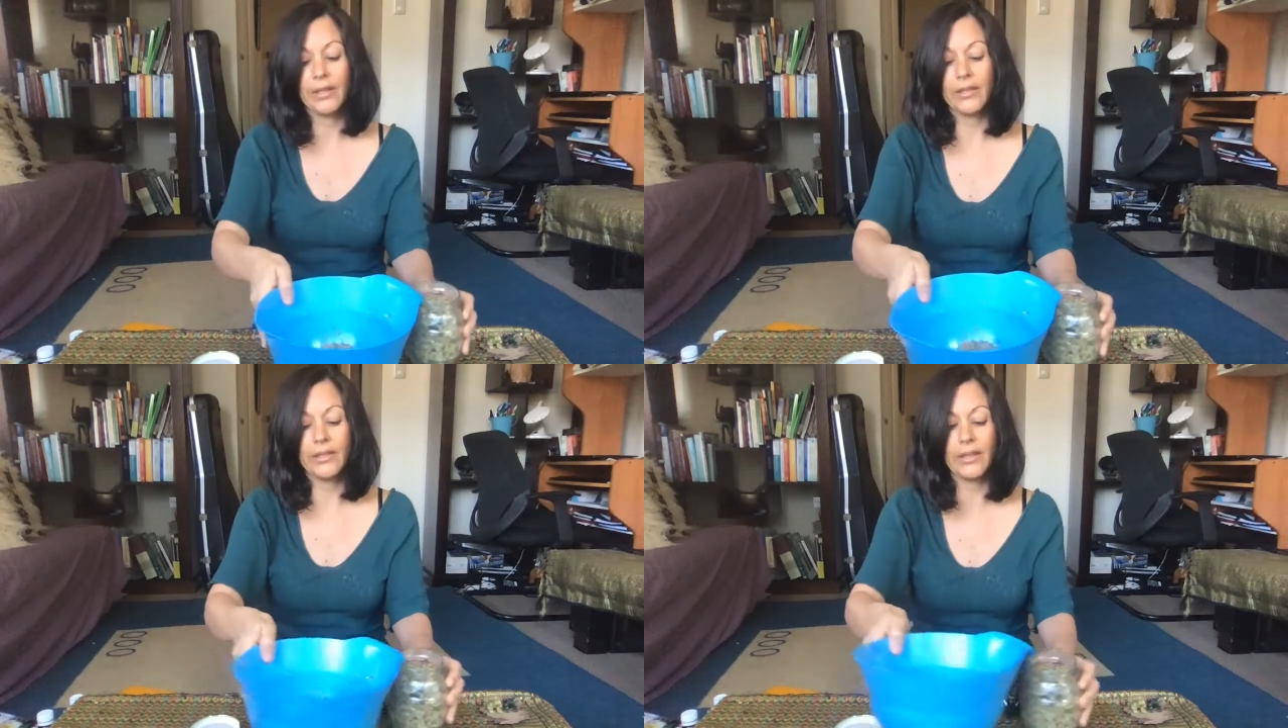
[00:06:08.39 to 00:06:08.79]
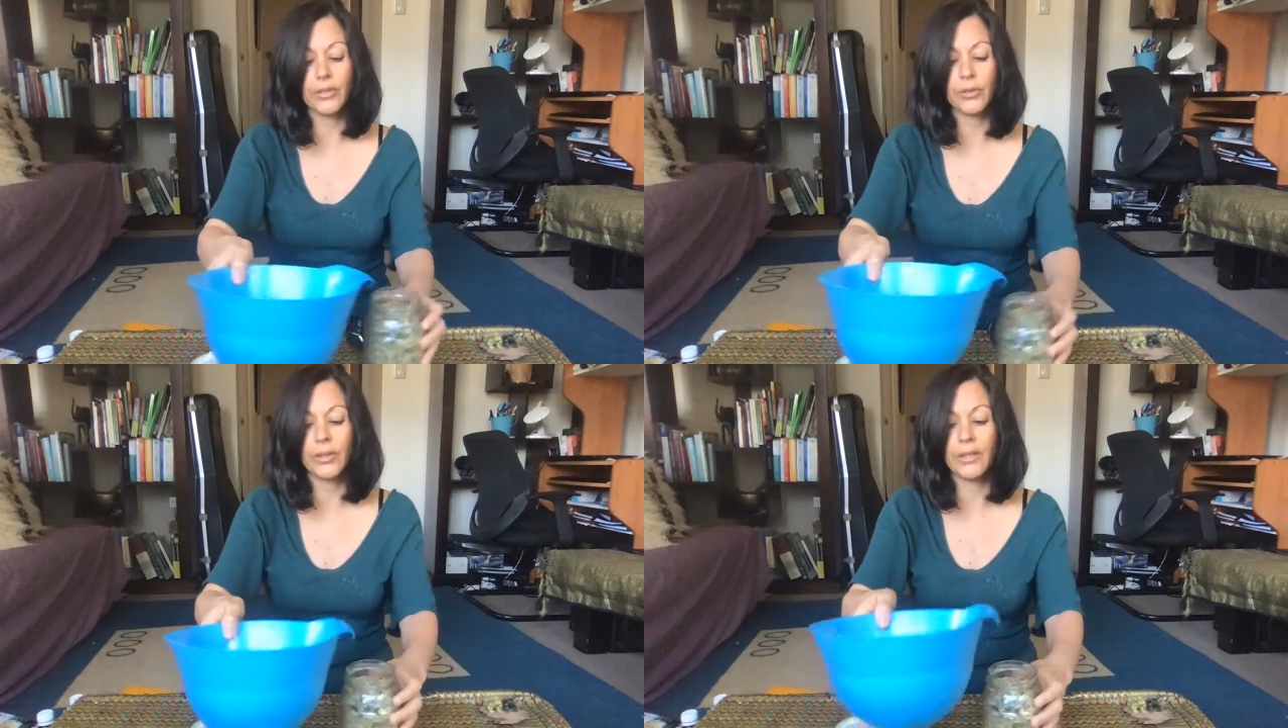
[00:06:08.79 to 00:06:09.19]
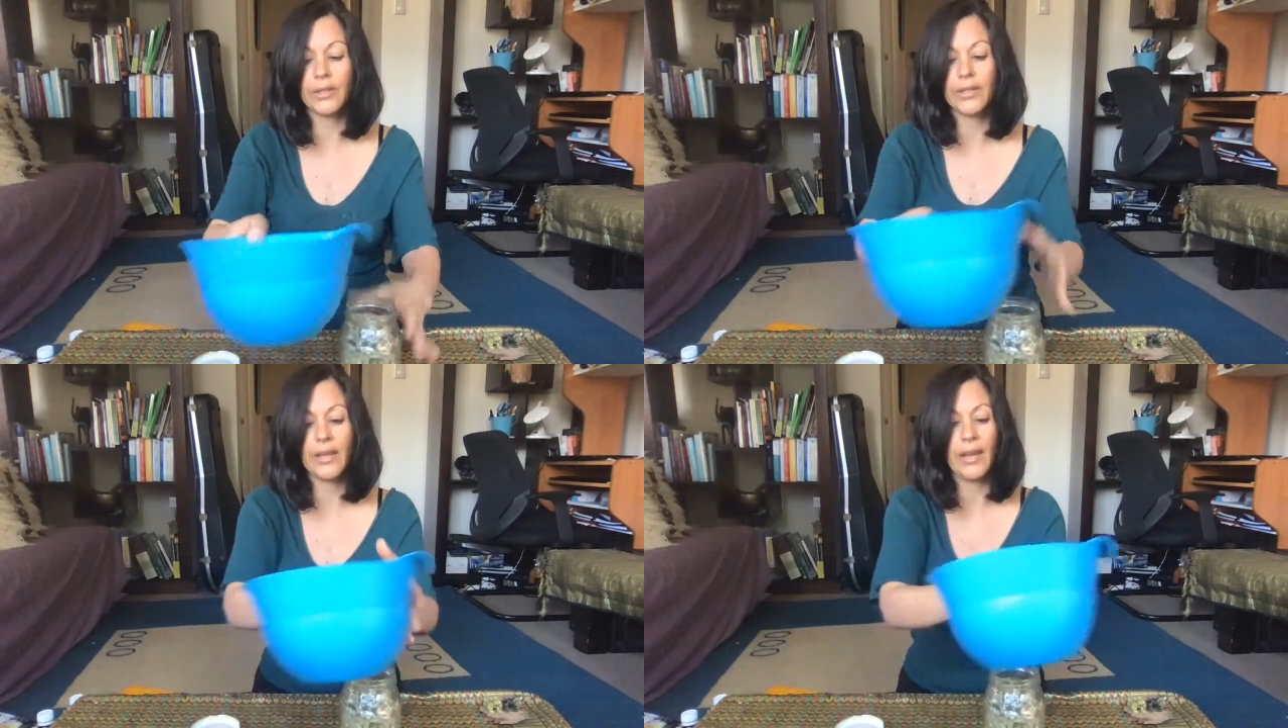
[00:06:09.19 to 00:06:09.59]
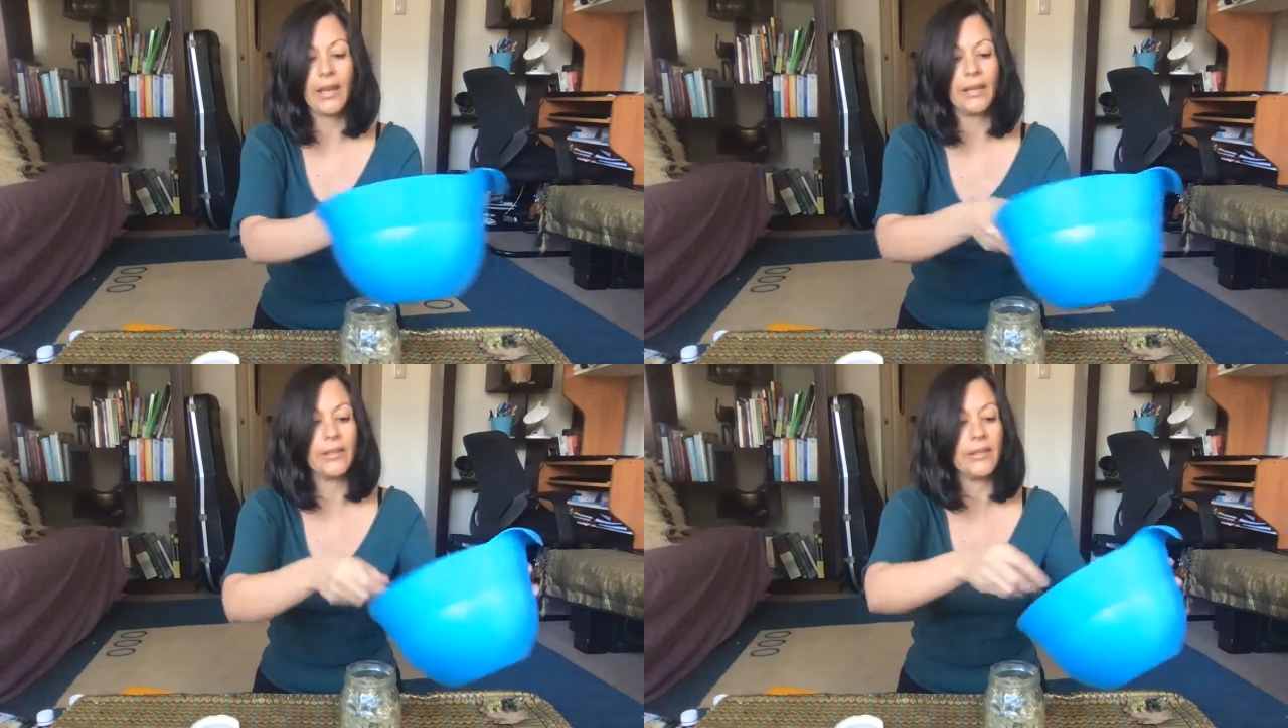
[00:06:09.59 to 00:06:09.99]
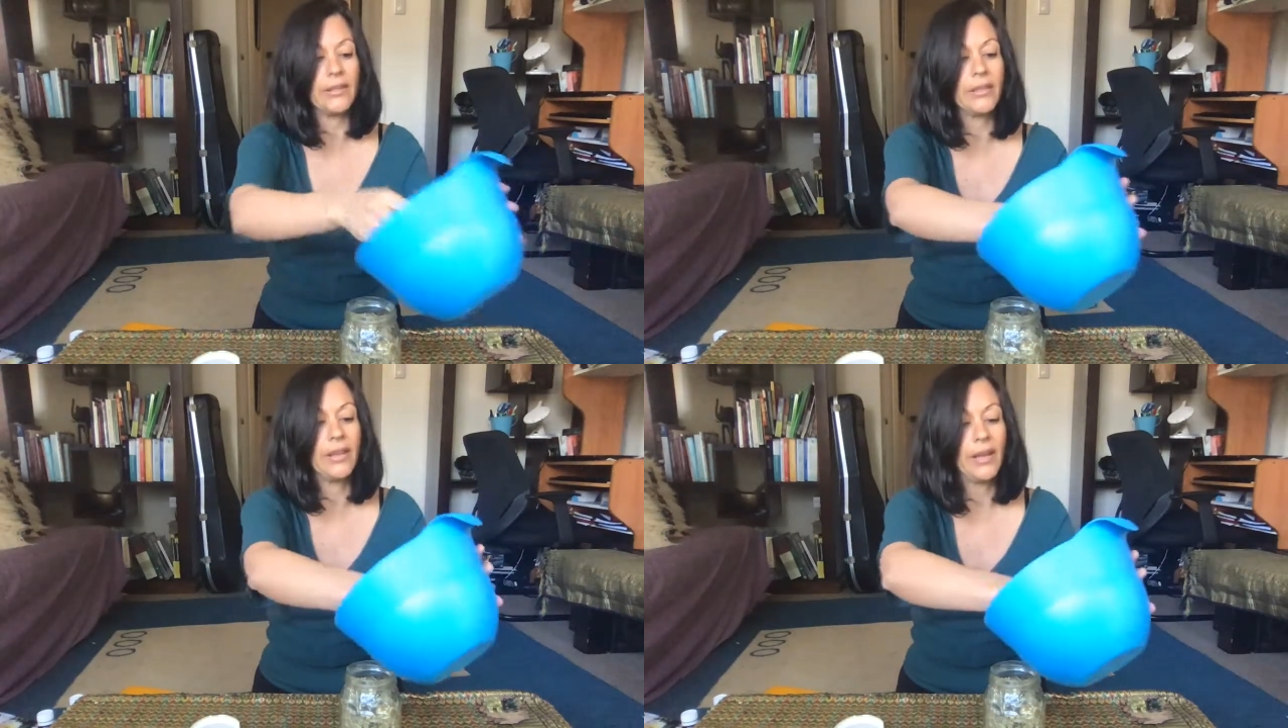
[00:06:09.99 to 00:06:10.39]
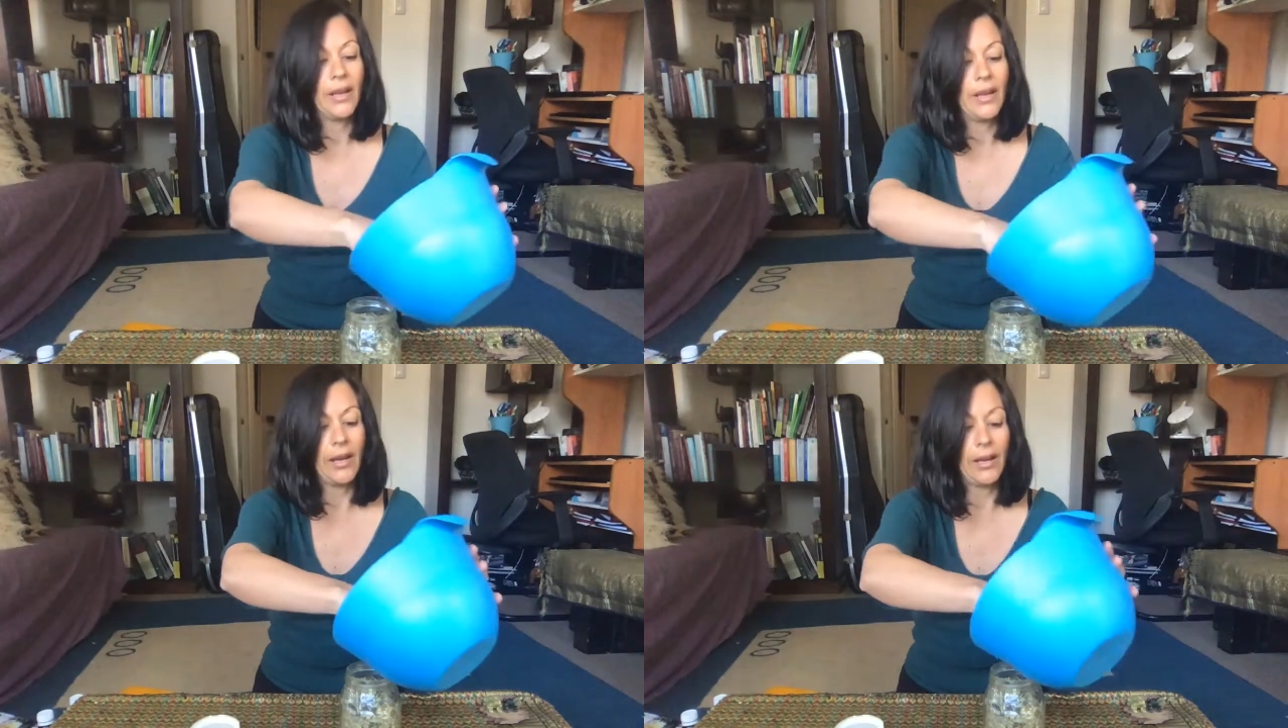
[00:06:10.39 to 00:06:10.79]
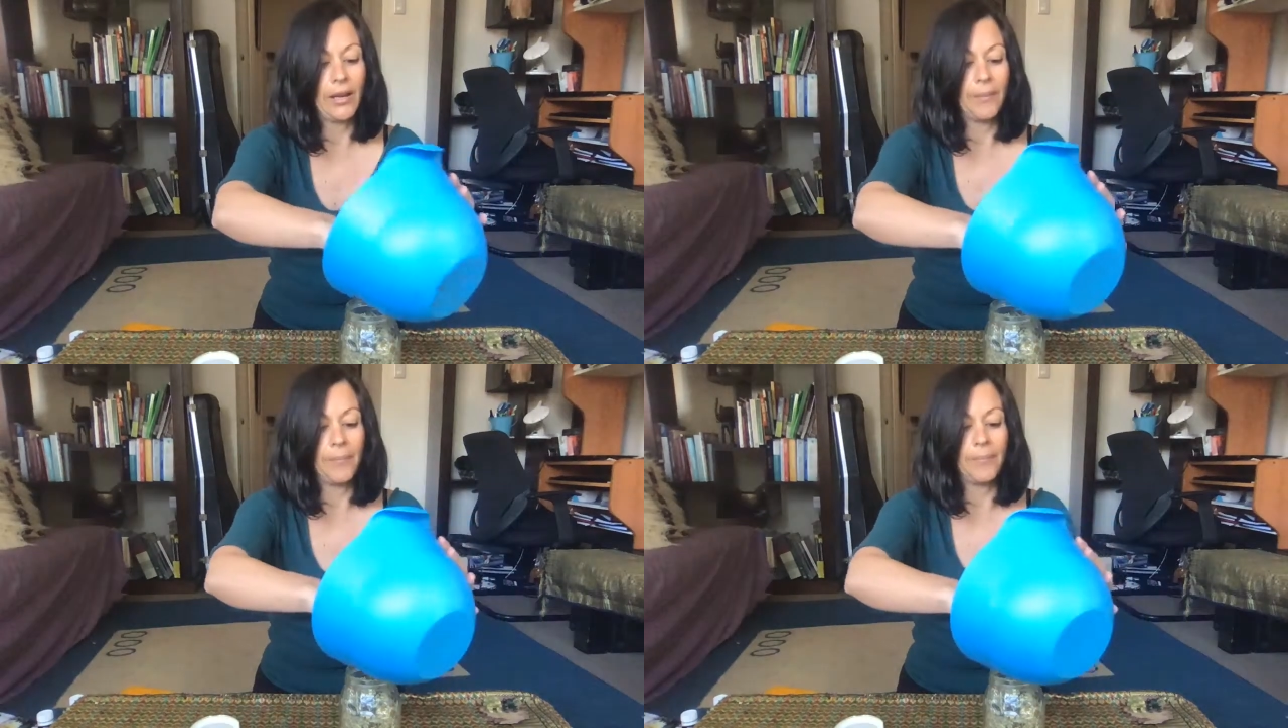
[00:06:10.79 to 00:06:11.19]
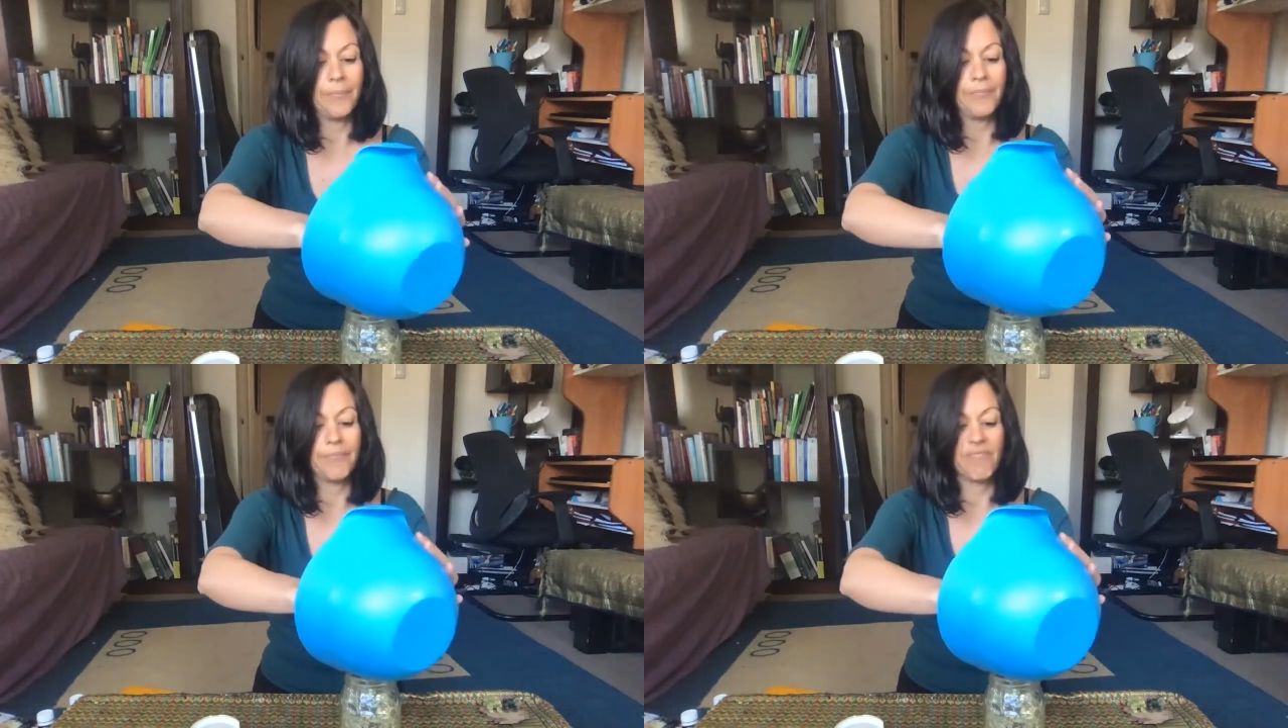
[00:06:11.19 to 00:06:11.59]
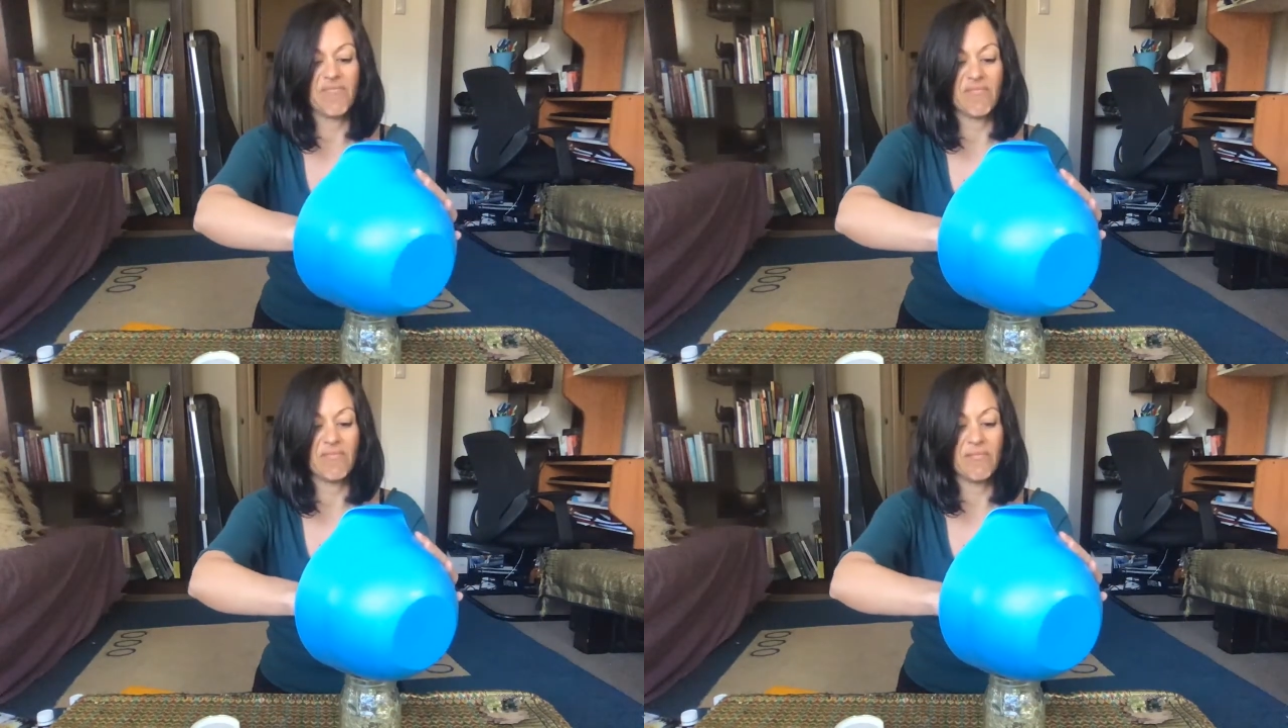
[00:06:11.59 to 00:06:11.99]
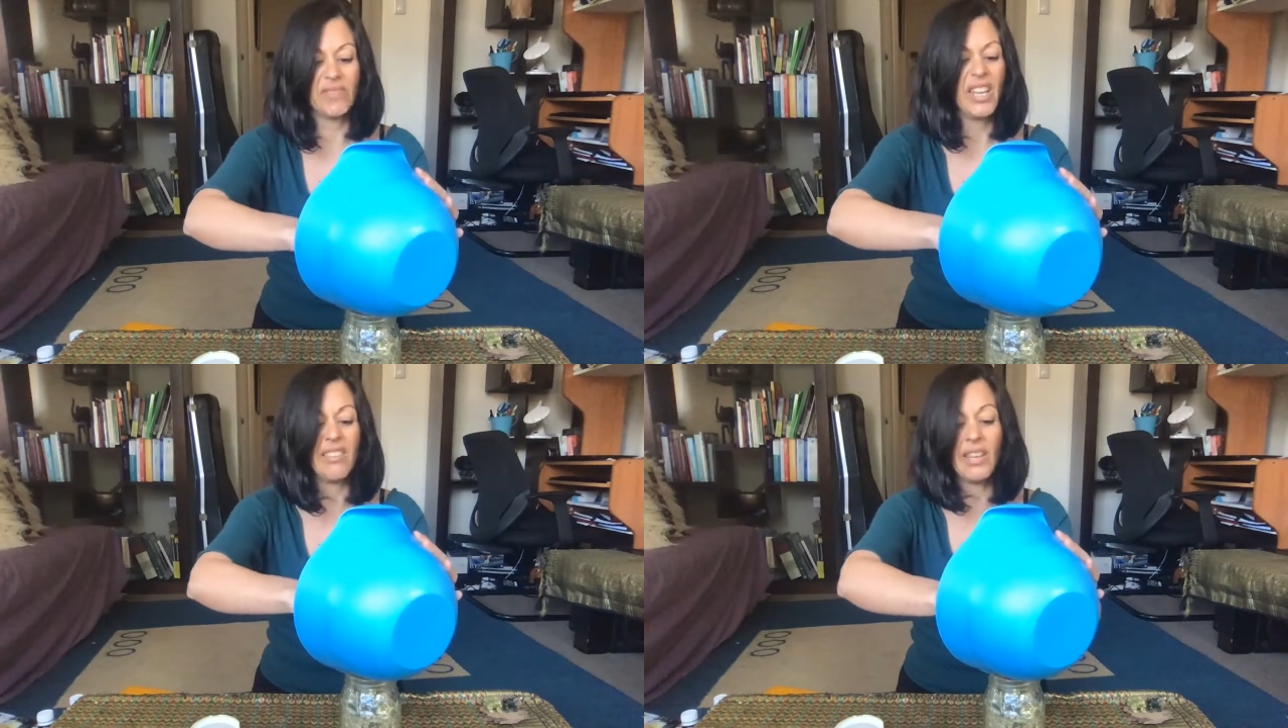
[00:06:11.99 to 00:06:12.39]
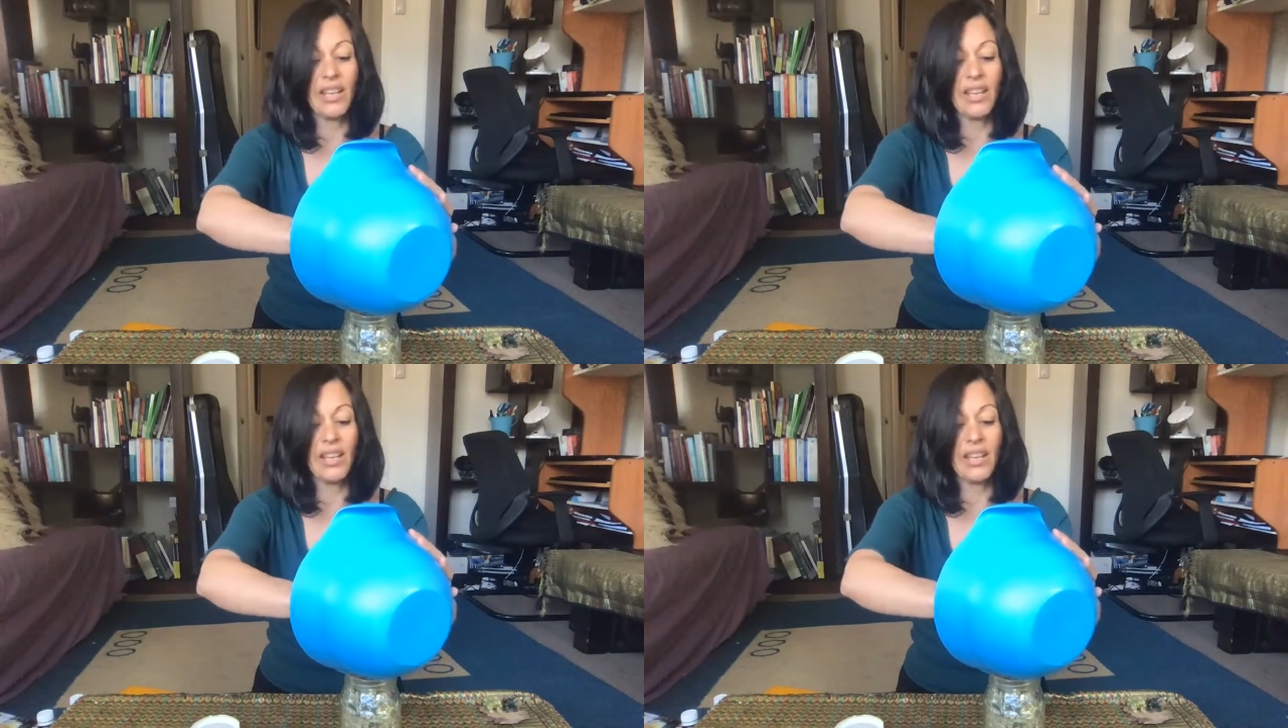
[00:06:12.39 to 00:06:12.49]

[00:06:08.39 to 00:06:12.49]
constituents and the